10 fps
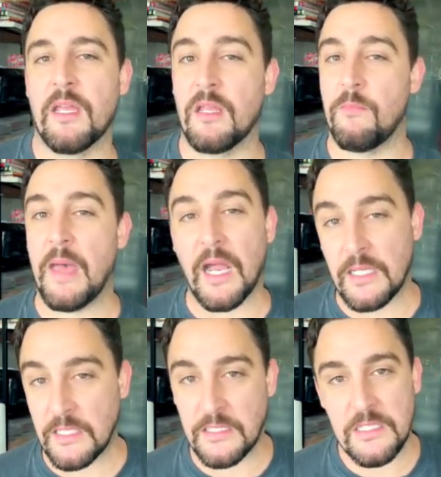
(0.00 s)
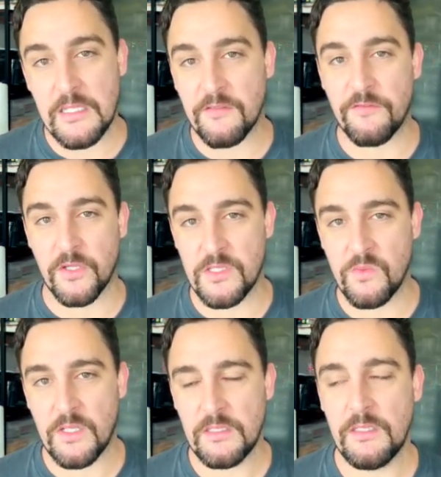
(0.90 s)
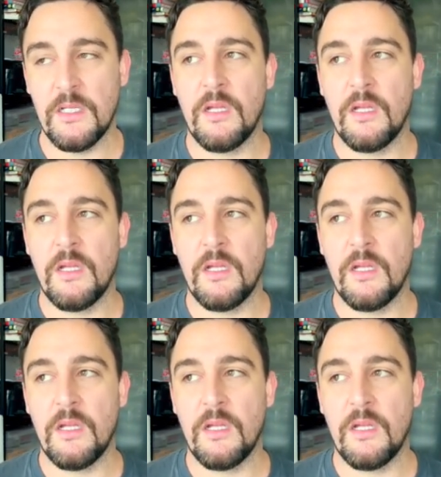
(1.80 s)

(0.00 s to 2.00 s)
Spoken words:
a companion to the first one,